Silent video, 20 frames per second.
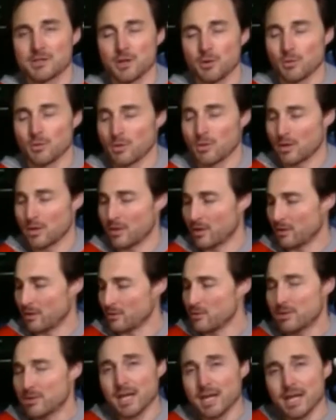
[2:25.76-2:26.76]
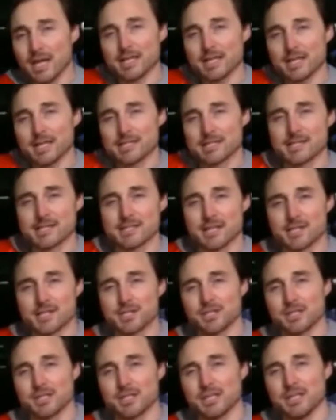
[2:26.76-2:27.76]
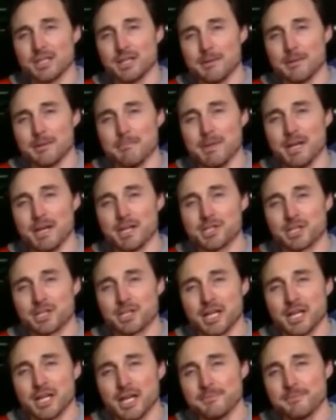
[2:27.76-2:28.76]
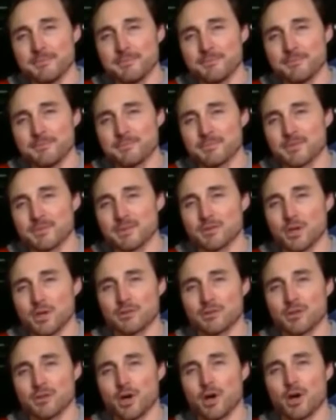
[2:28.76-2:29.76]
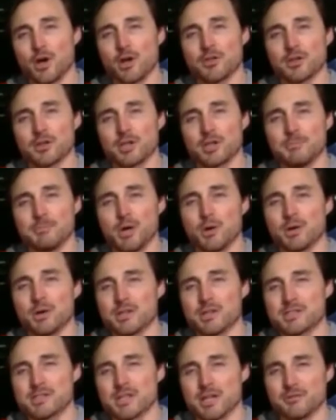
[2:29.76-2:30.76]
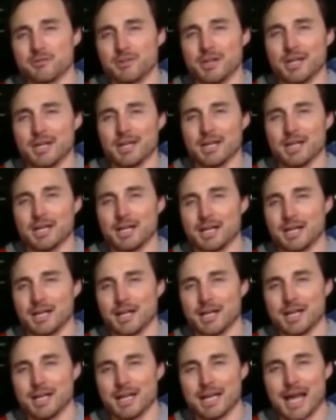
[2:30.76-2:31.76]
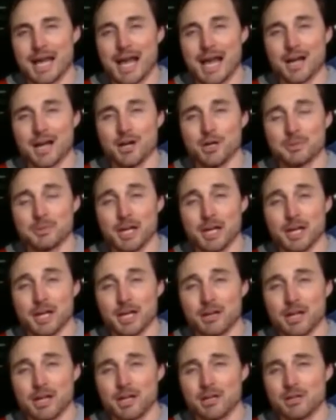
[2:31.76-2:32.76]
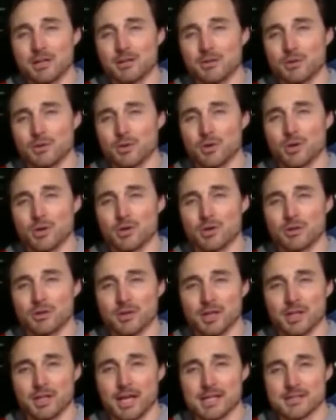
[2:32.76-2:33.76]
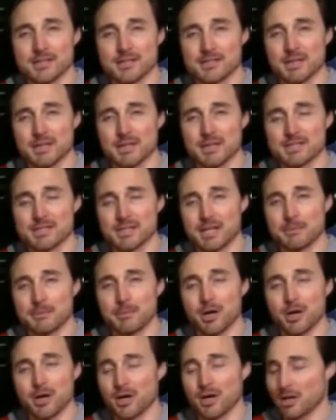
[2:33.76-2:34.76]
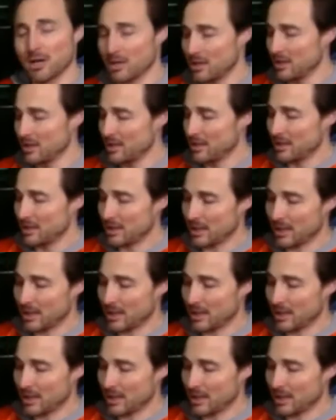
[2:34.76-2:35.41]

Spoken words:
So the UK is essentially a miniature keg. So it's all the components of an at-home kegerator or the keg system that's at a bar,